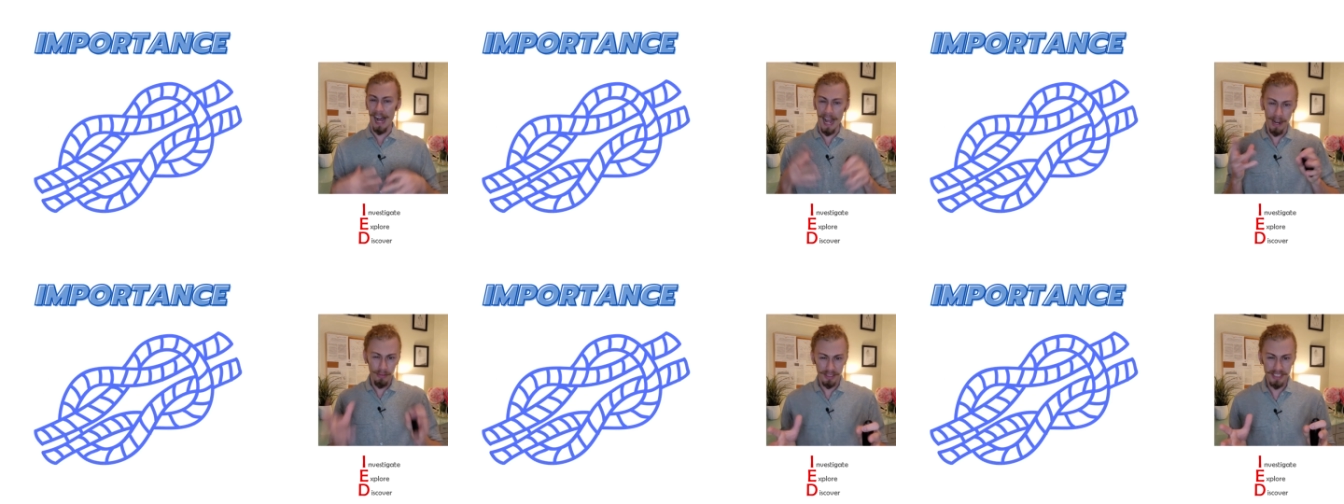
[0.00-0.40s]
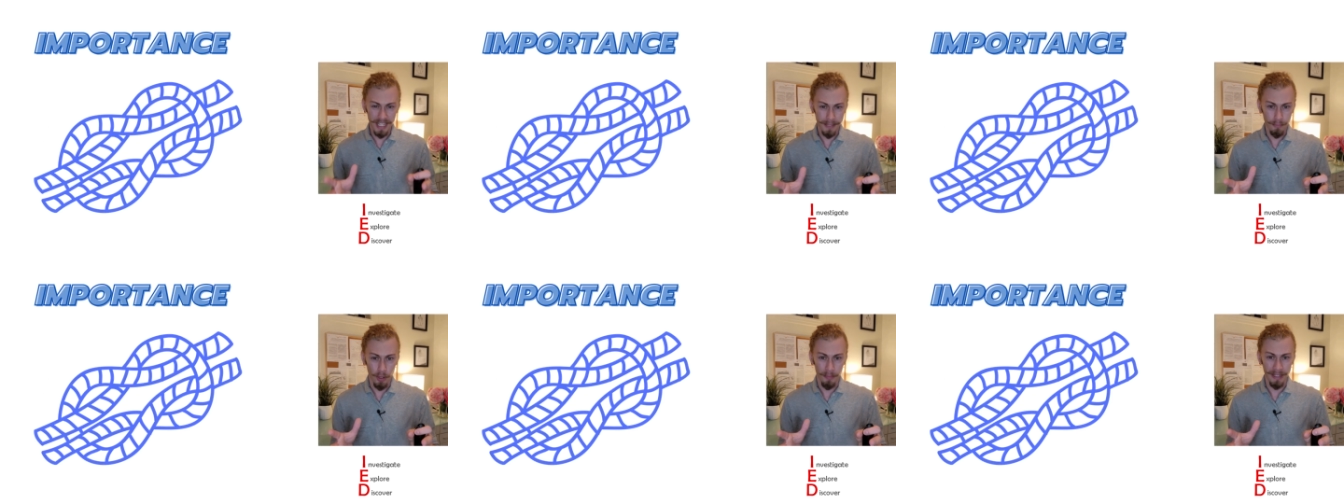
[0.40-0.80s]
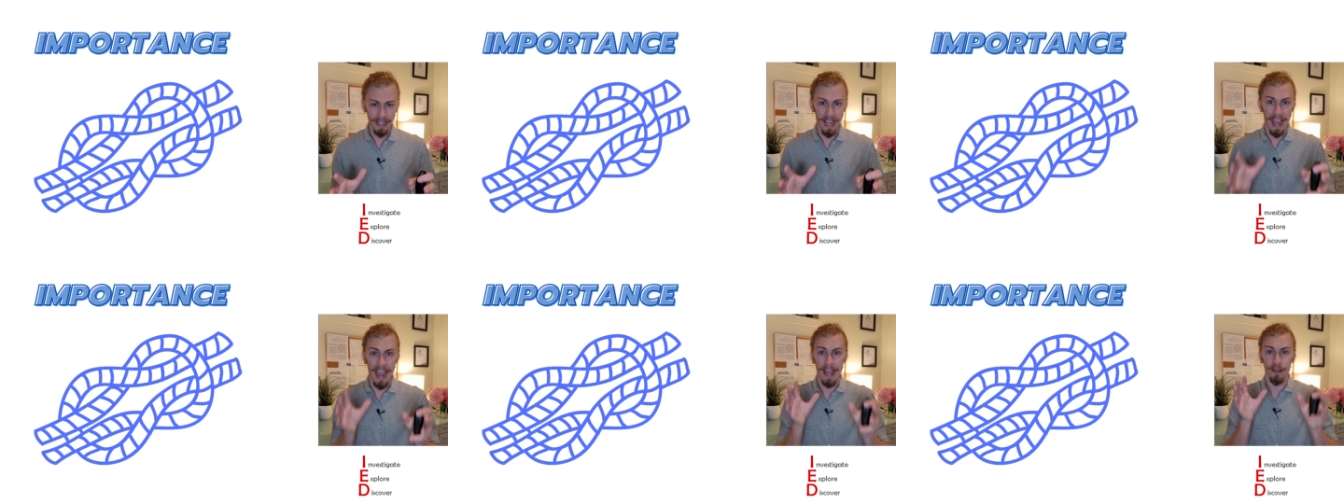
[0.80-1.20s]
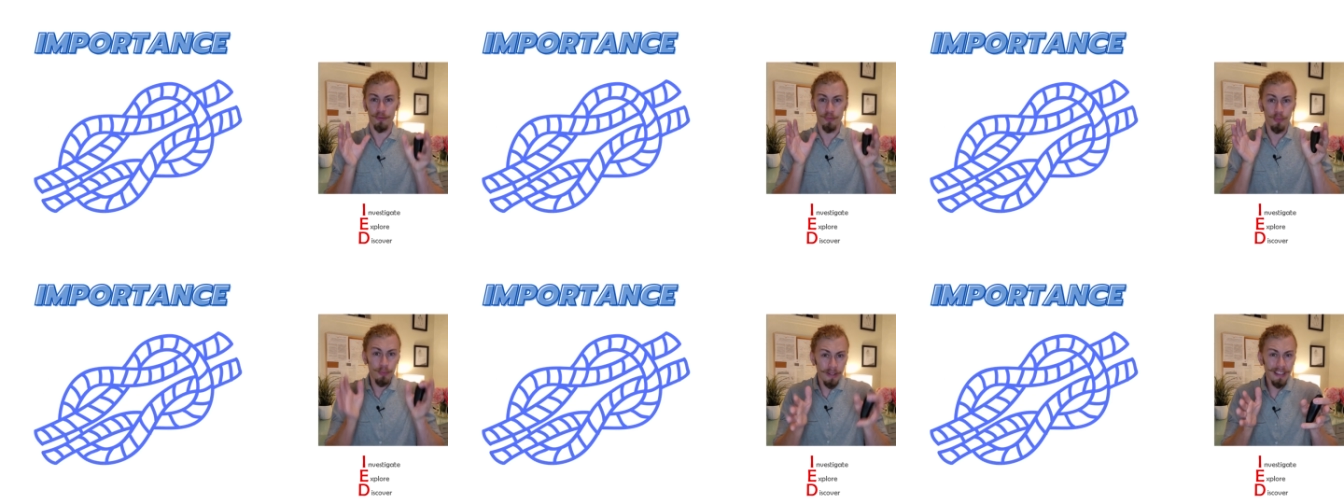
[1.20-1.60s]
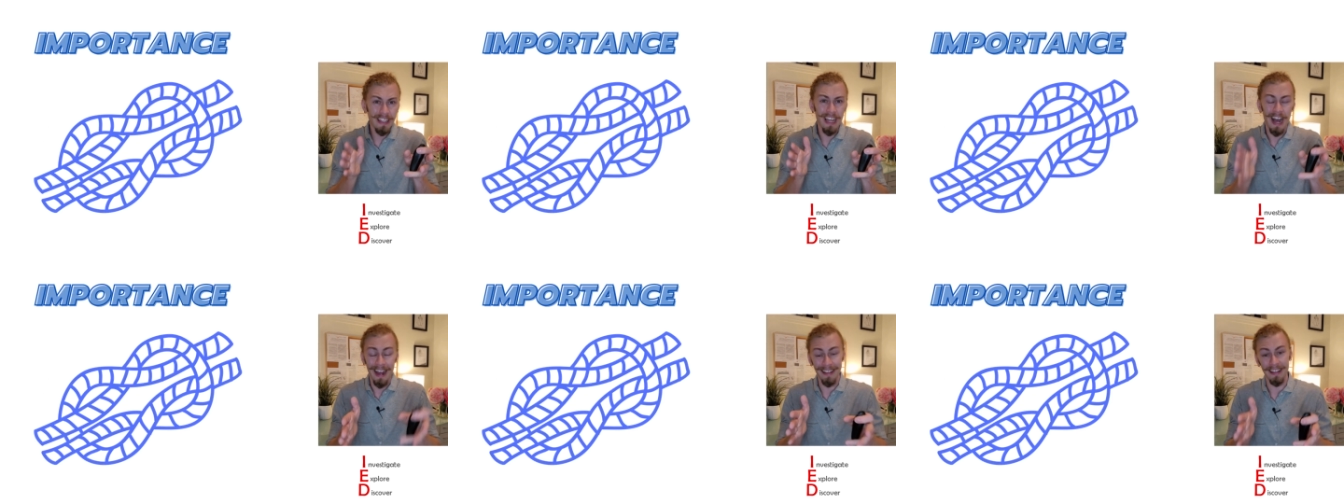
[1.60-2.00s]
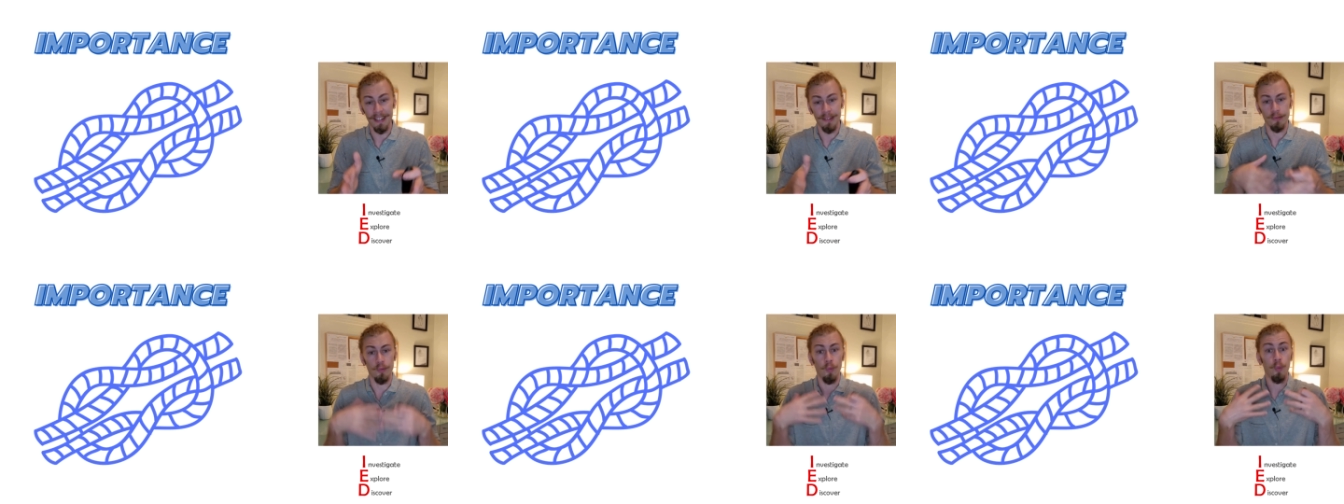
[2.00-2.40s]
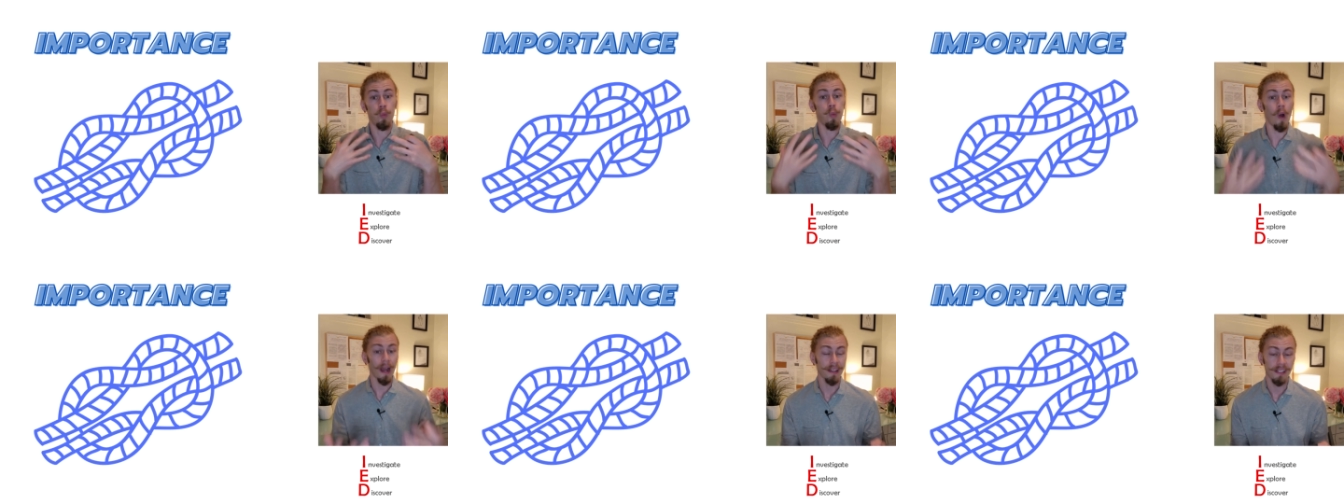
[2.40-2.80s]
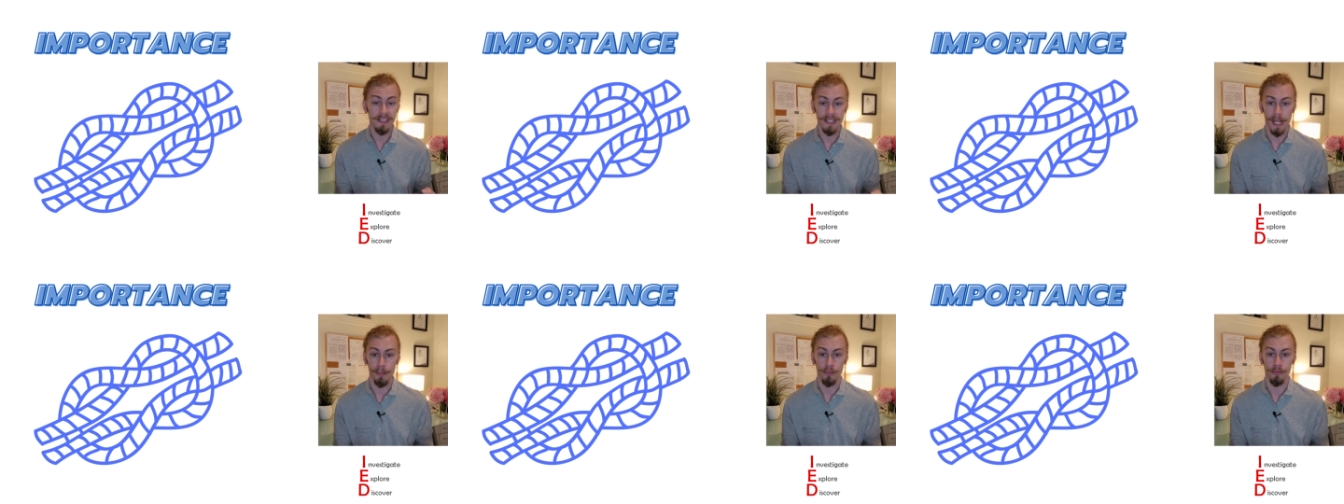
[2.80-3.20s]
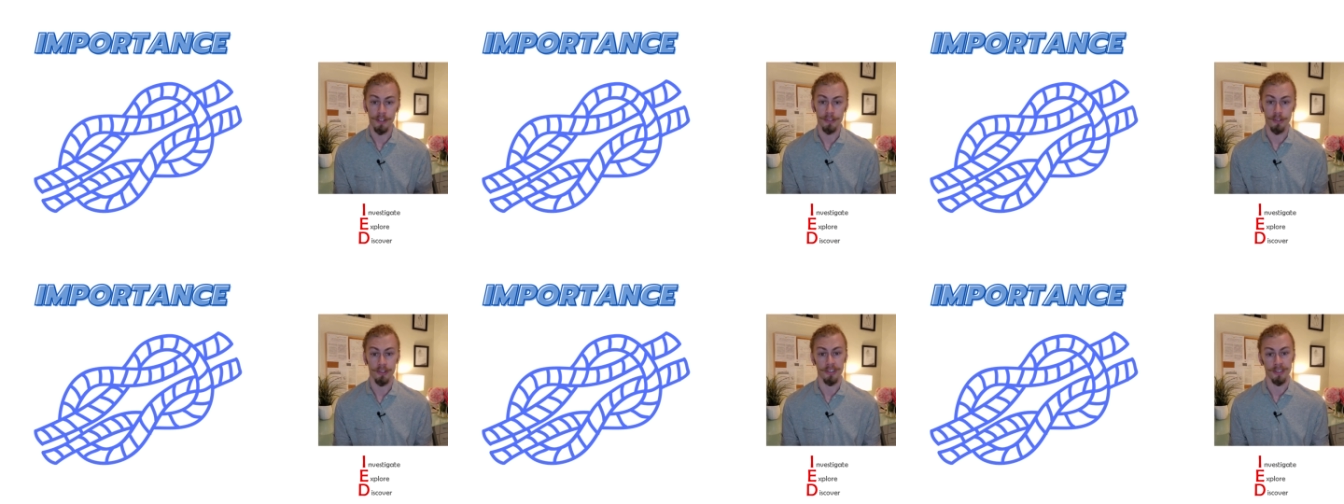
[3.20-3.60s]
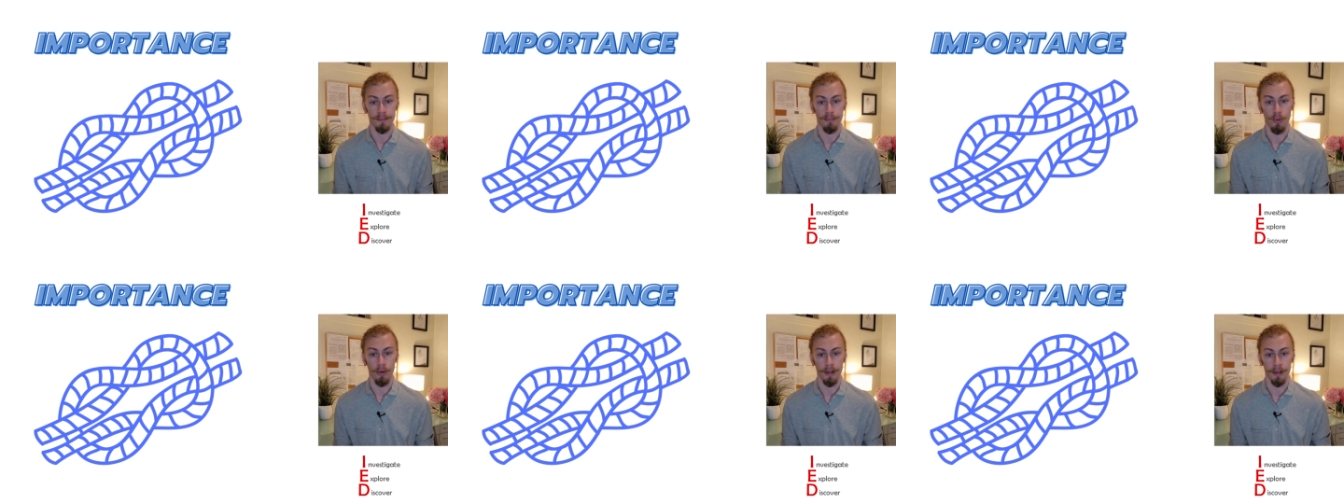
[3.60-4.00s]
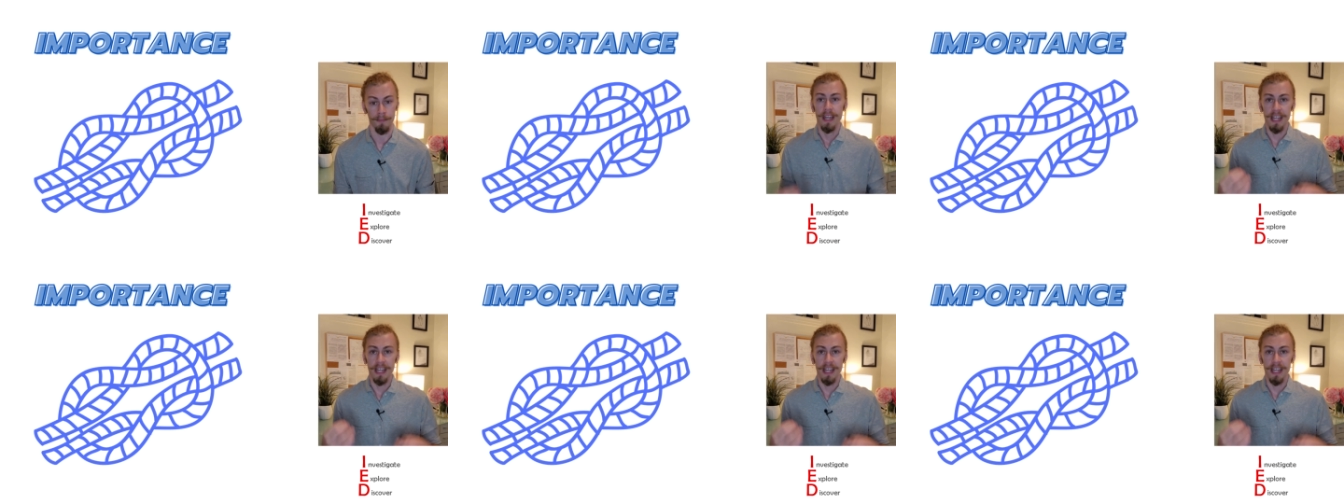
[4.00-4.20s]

I want to take a moment and really highlight why this type of research is important.